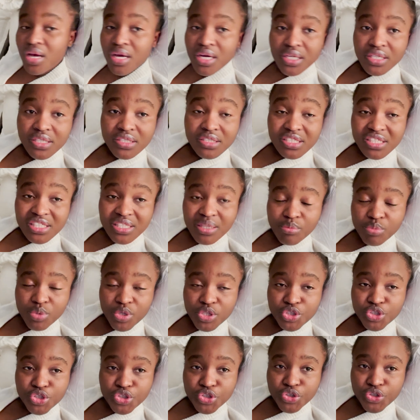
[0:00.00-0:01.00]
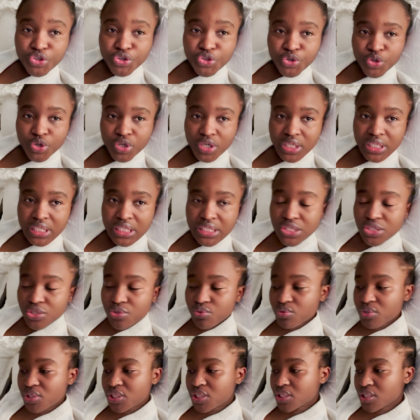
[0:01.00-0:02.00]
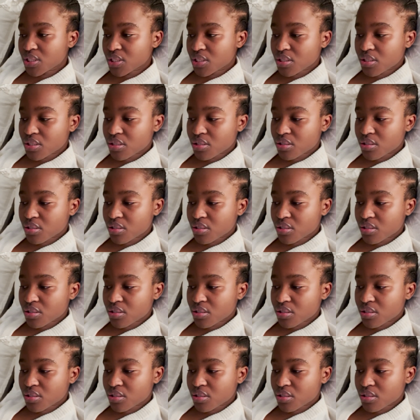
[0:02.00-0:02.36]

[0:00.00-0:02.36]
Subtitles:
since I'm going to New York next week.